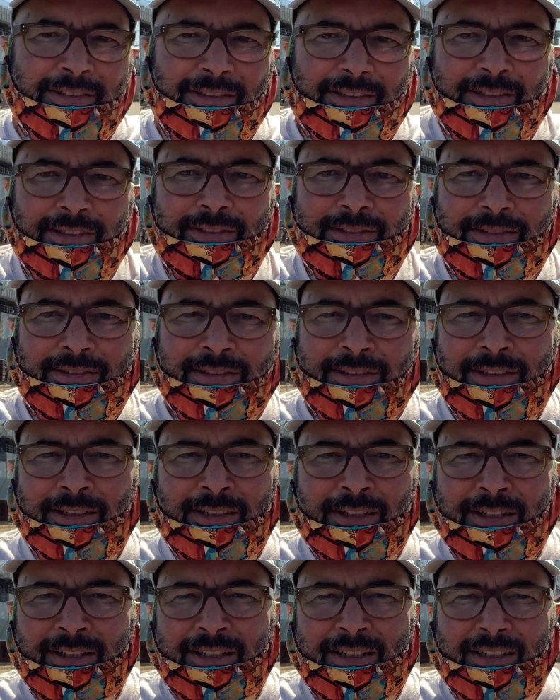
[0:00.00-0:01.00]
you know.
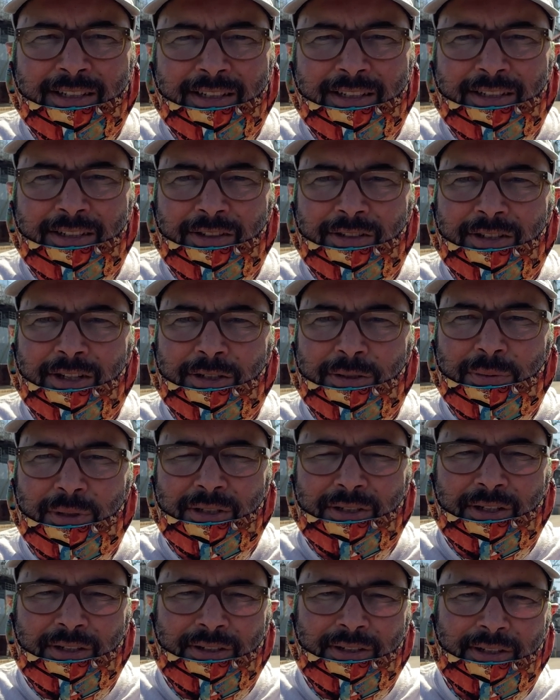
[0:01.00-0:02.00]
And it all kind of
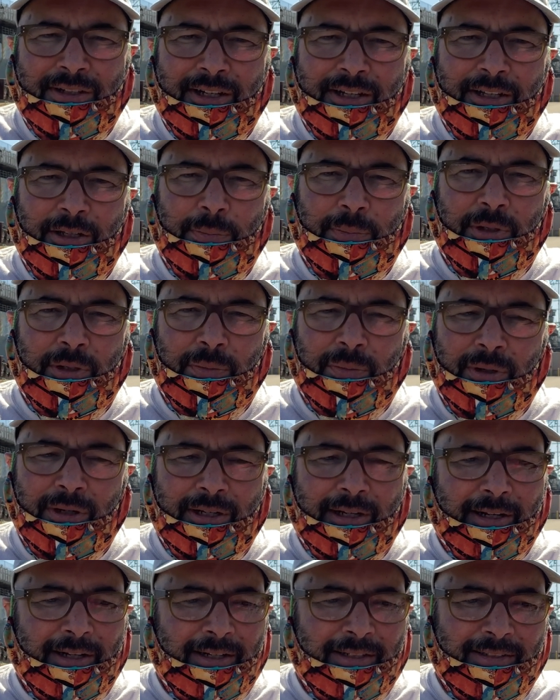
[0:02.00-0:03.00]
works out good. I get a bit of
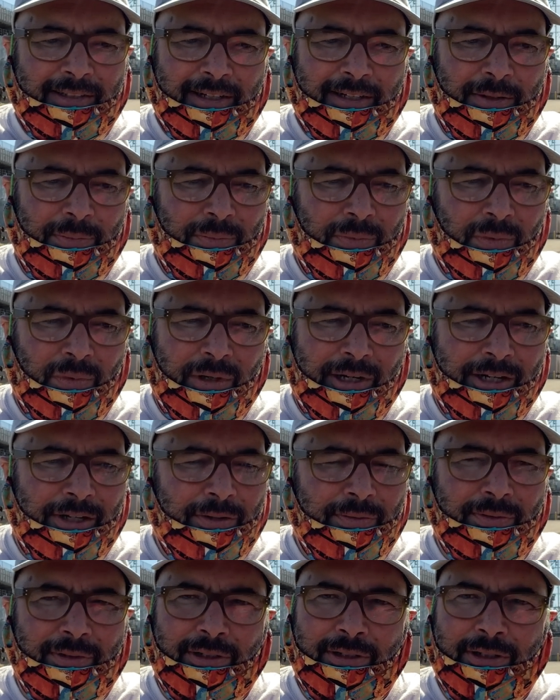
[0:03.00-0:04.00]
workout because I am way
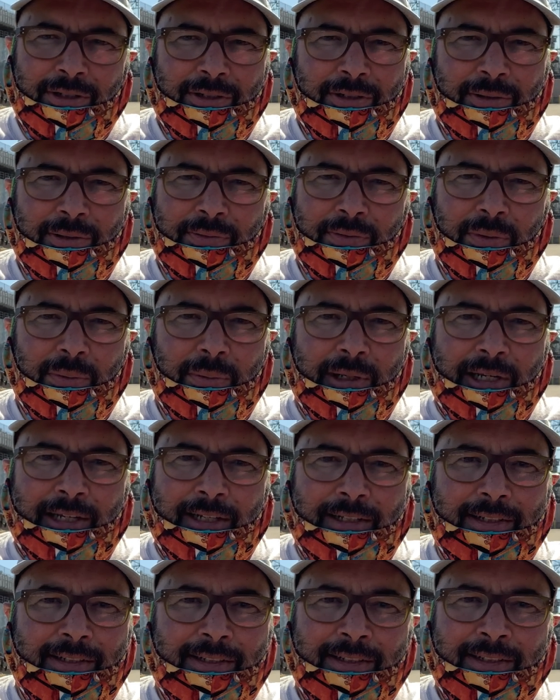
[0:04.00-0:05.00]

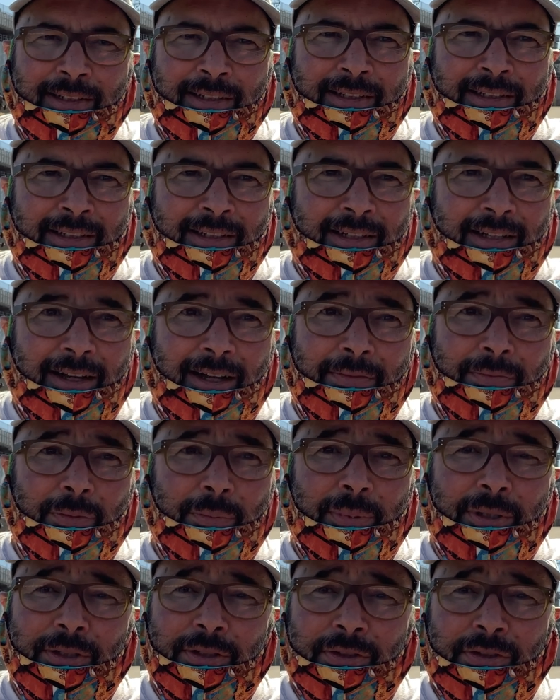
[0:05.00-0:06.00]
overweight. I
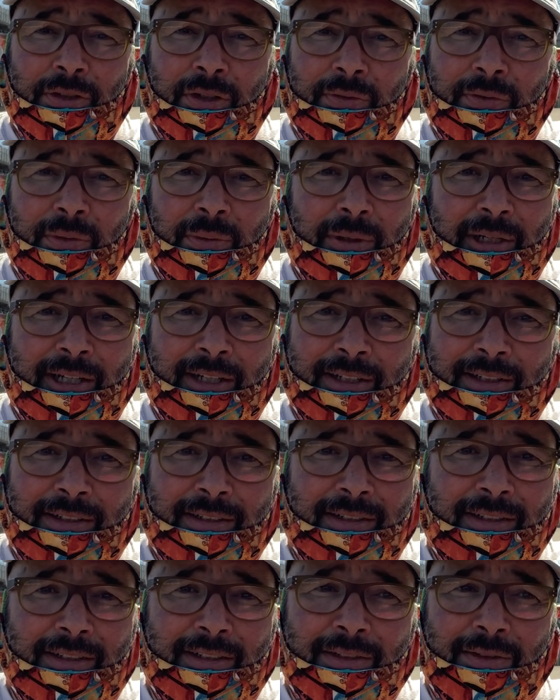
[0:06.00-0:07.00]
haven't been this overweight
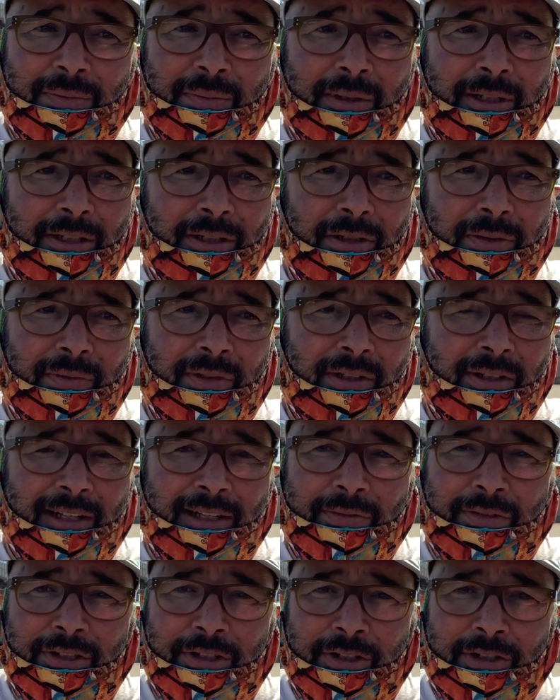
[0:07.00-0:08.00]
in well over
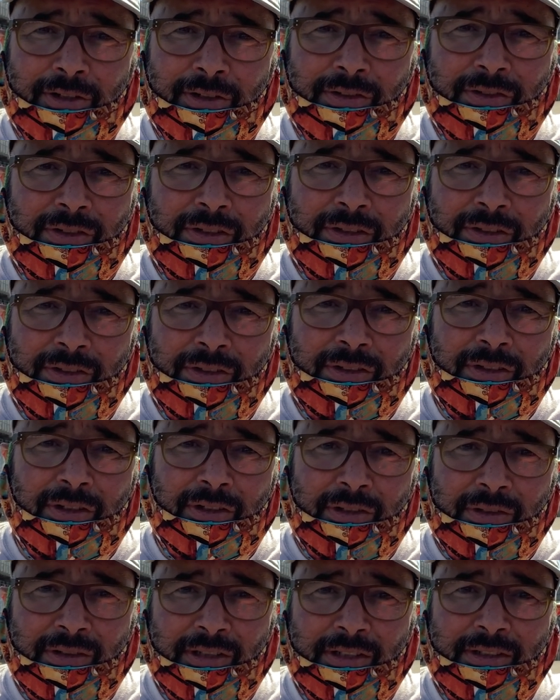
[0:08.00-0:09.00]
11 years.
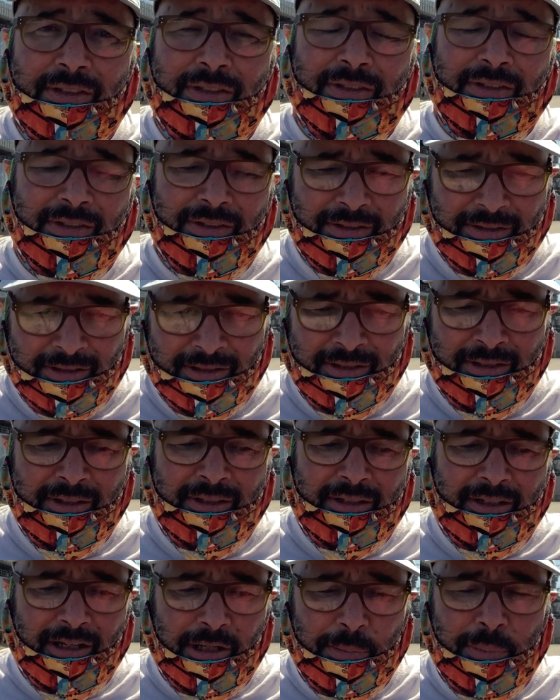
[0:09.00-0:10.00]
So
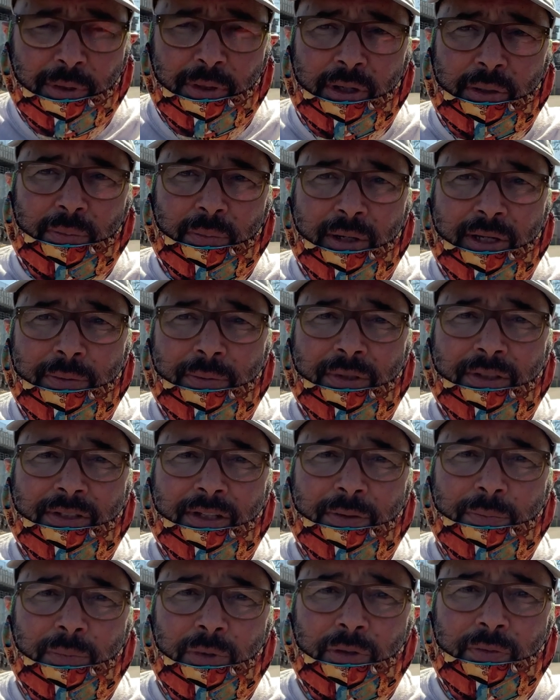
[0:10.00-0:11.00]
I put on weight once
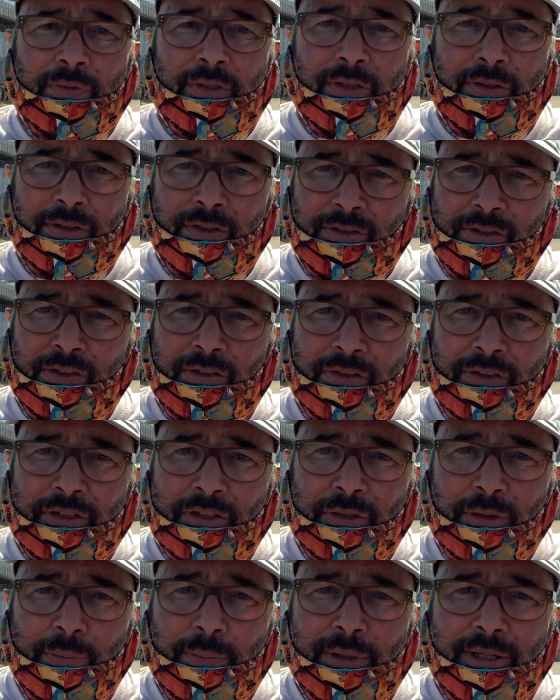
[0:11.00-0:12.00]
I moved here just a
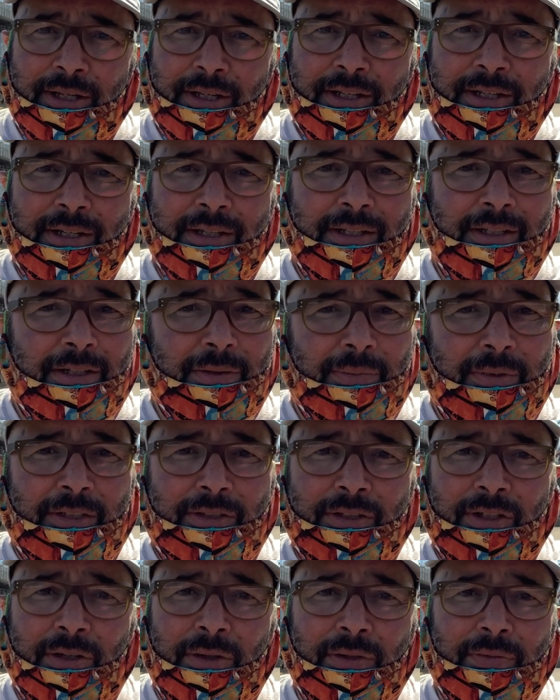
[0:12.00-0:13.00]
little bit. And then
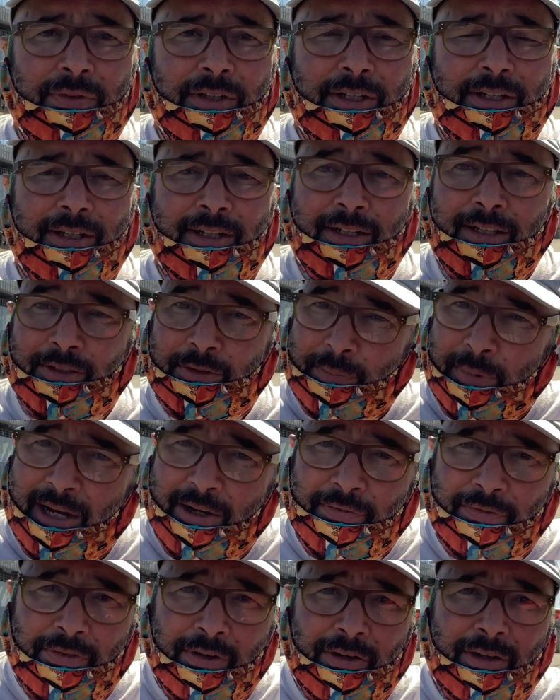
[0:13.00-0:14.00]
once COVID hit, it's
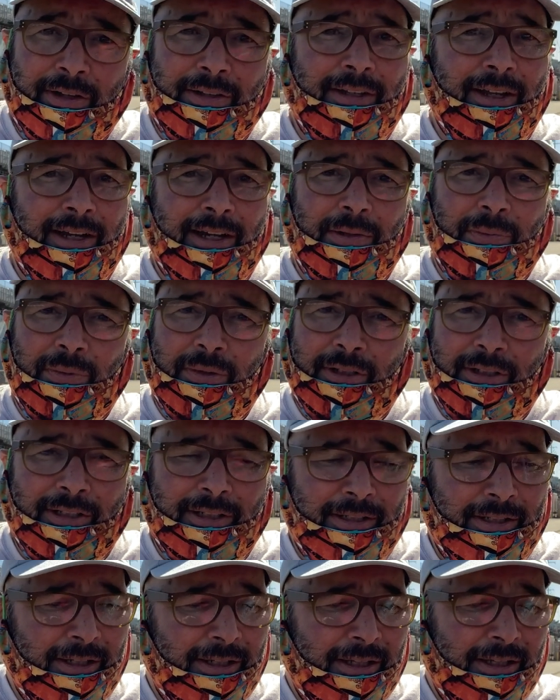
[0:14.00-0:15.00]
my fault. I
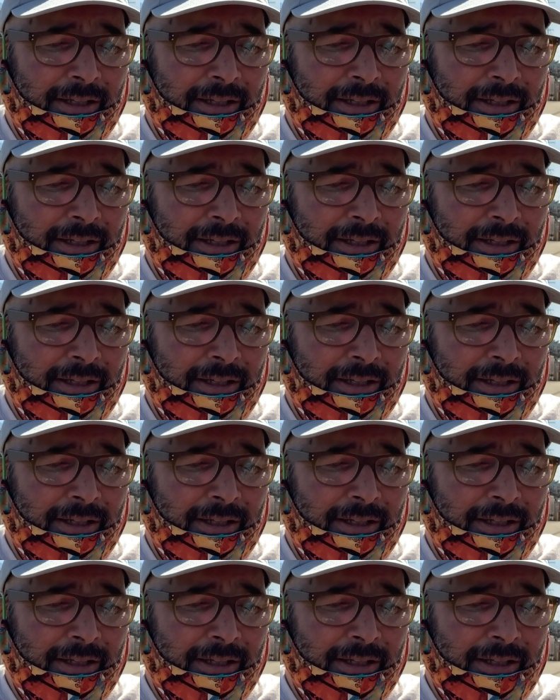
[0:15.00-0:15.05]
really